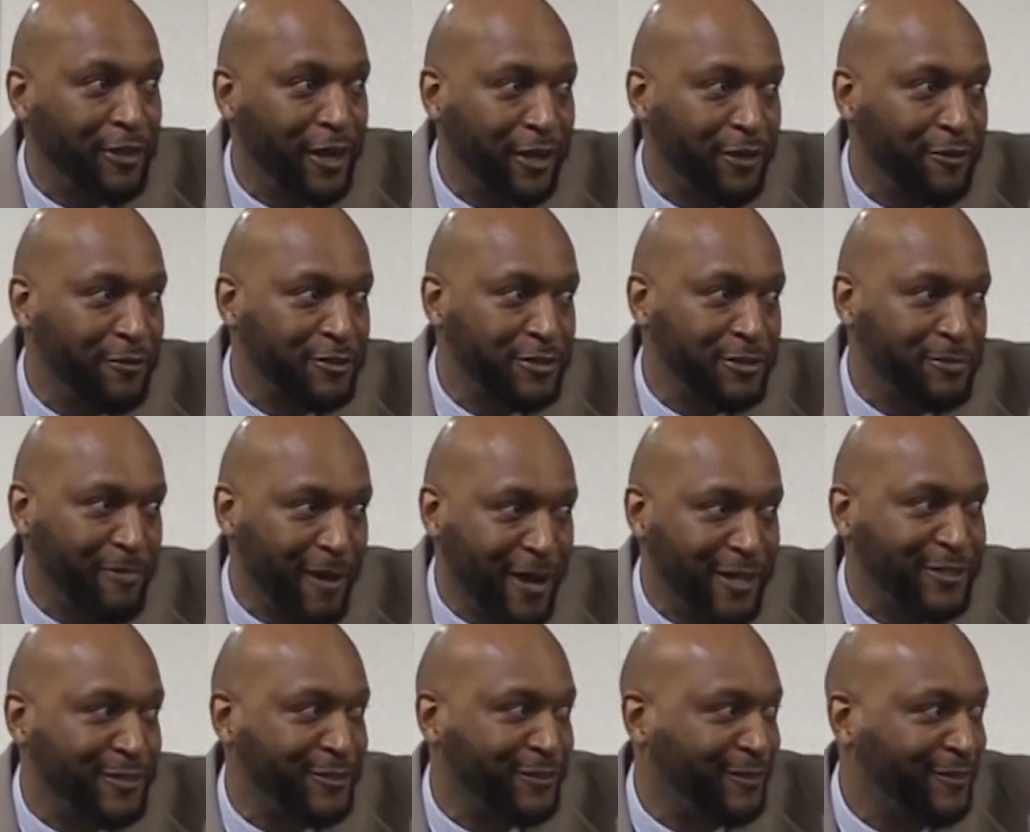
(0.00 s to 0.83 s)
think you're
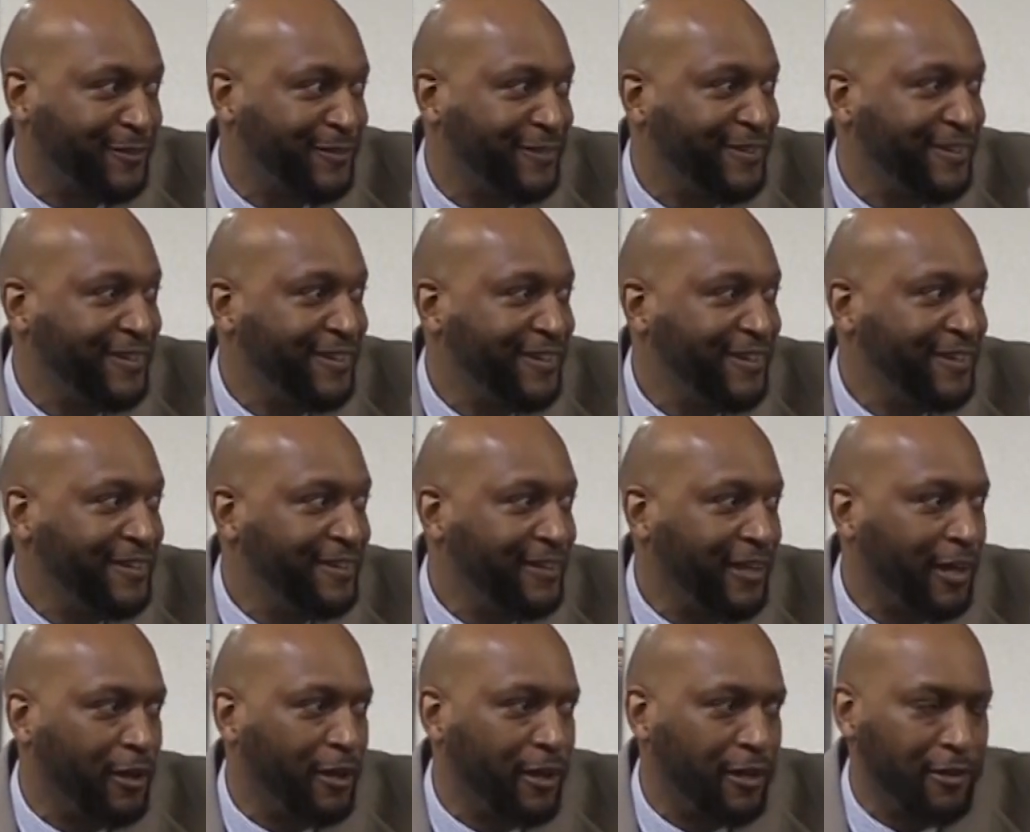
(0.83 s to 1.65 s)
special.
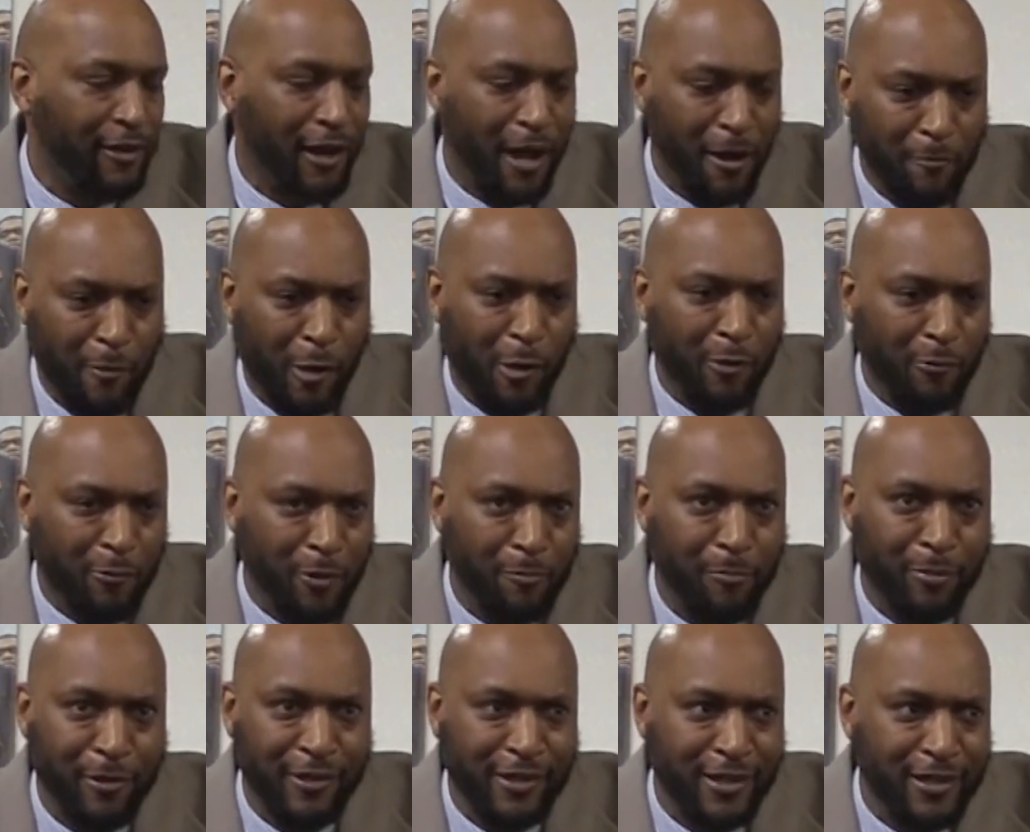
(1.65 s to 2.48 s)
You're like, I'm the only
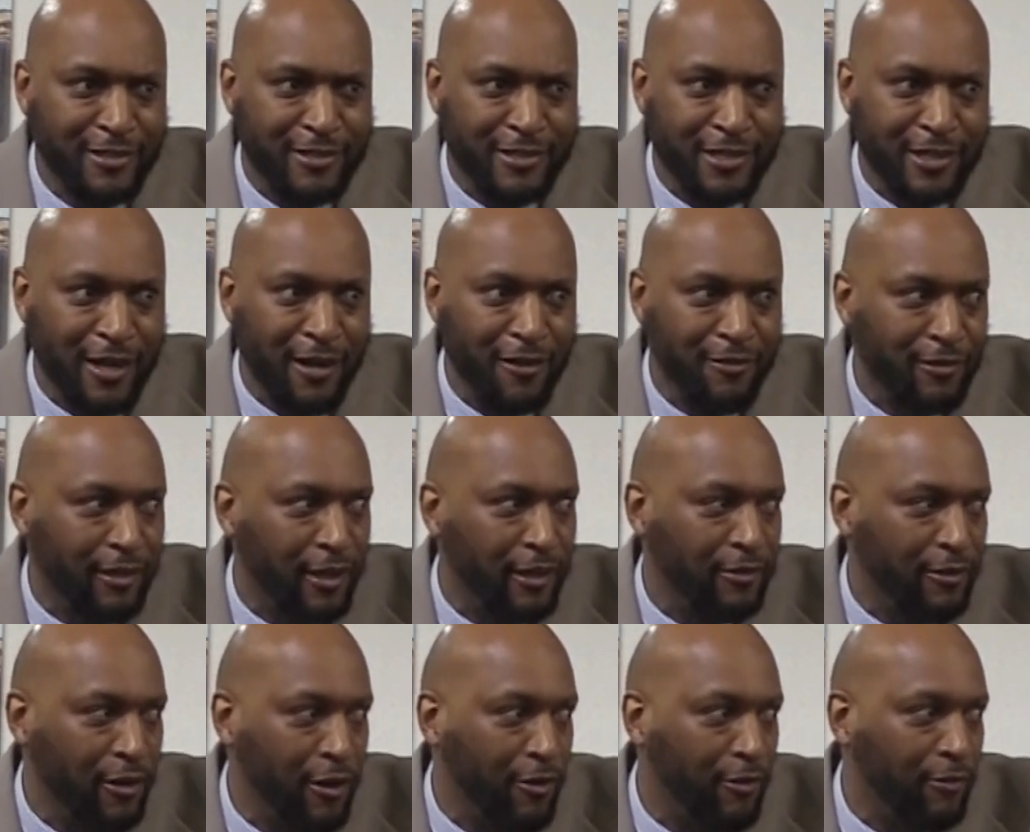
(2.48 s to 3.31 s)
one putting in 10 hours.
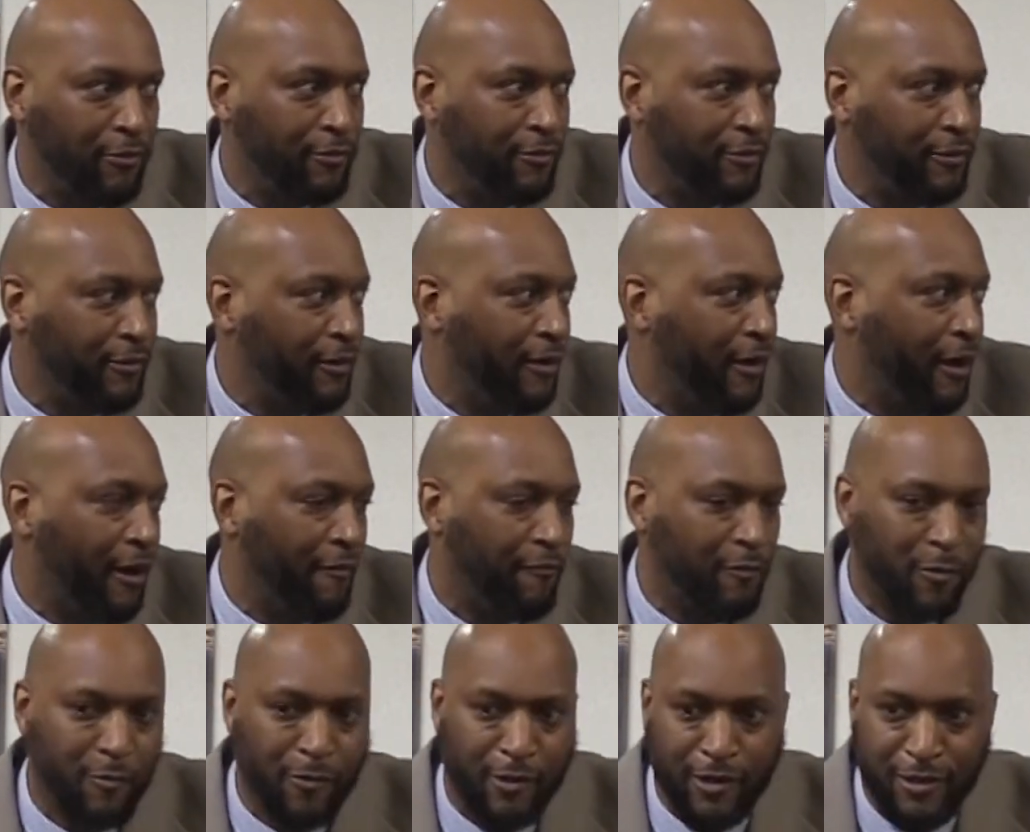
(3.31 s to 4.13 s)
Like, no,
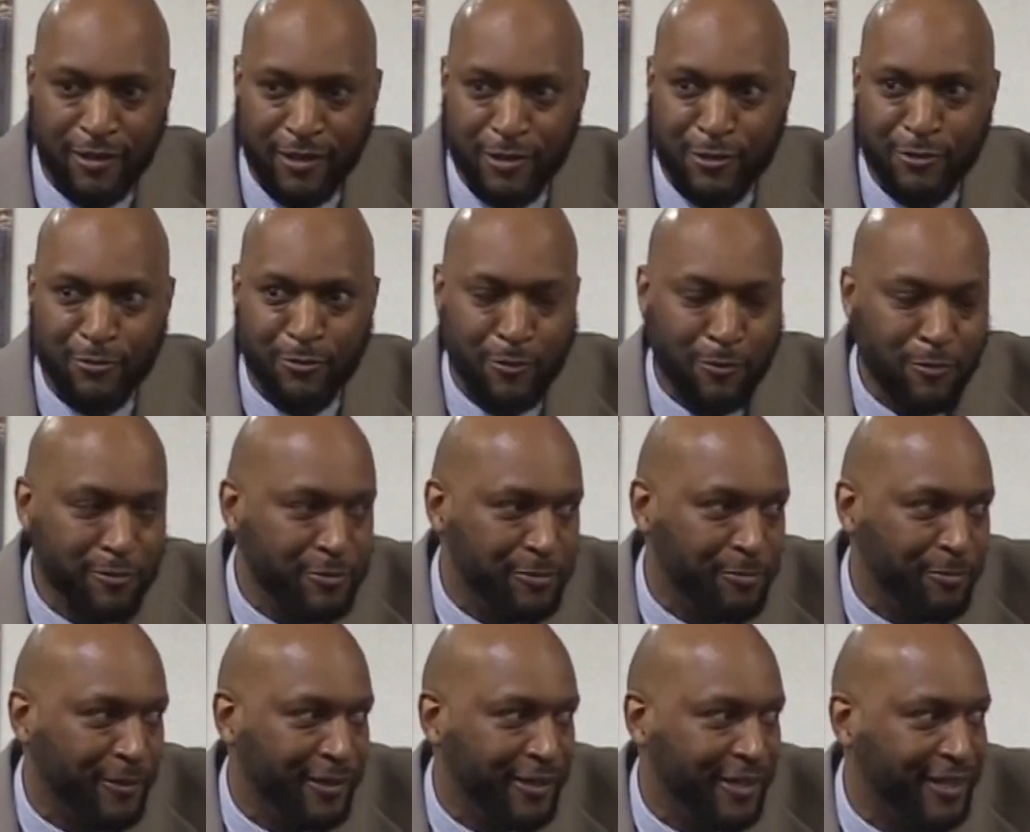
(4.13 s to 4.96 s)
everyone in this room
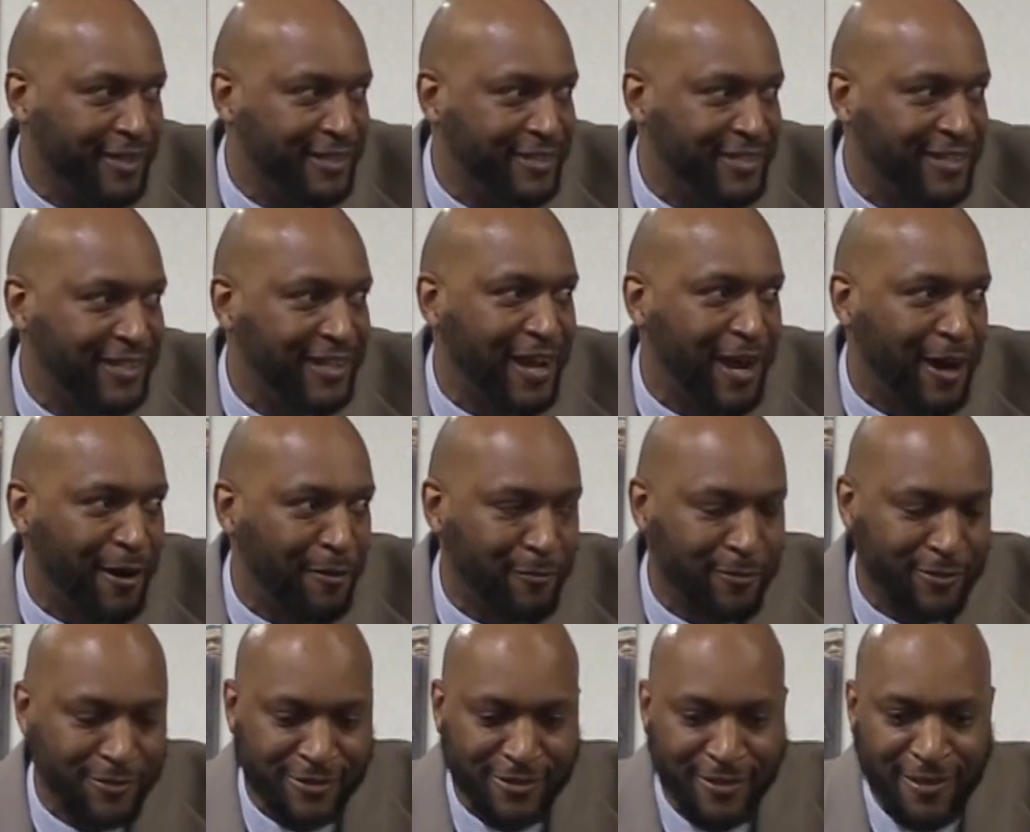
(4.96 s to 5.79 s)
is putting in 10
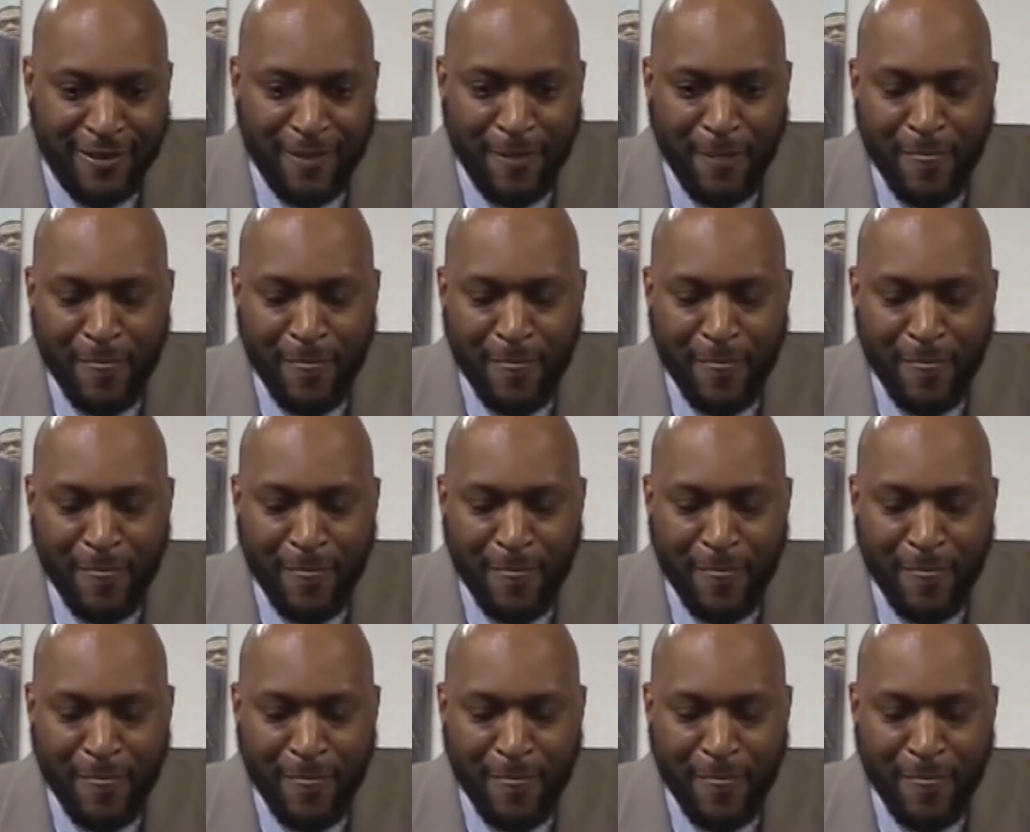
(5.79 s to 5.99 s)
hours.